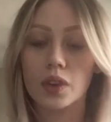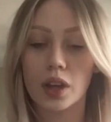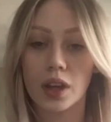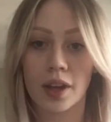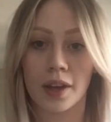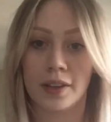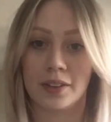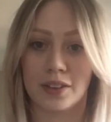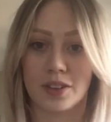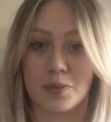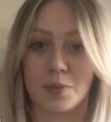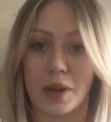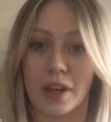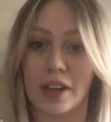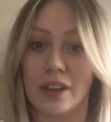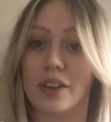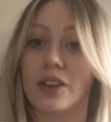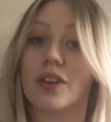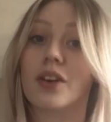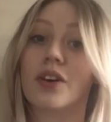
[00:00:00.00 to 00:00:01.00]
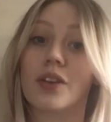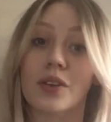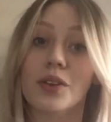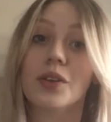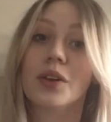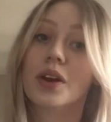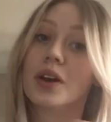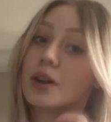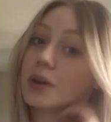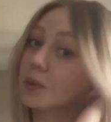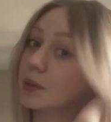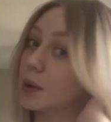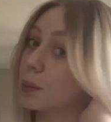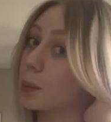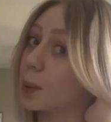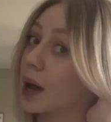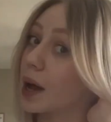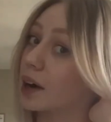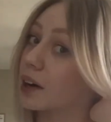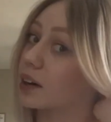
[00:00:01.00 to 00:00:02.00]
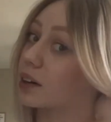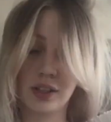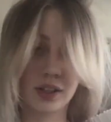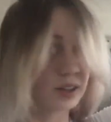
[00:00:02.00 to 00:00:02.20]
Just make it look a little bit better.